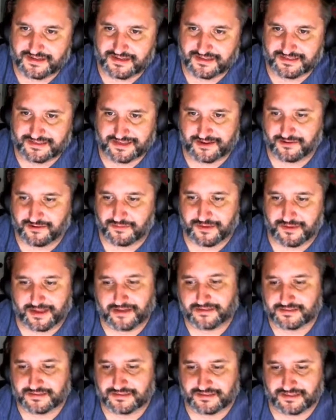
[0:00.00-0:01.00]
Because everybody
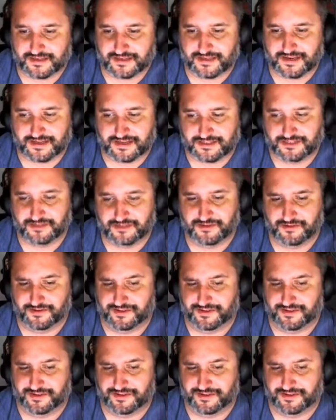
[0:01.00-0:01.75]
else is looking at you going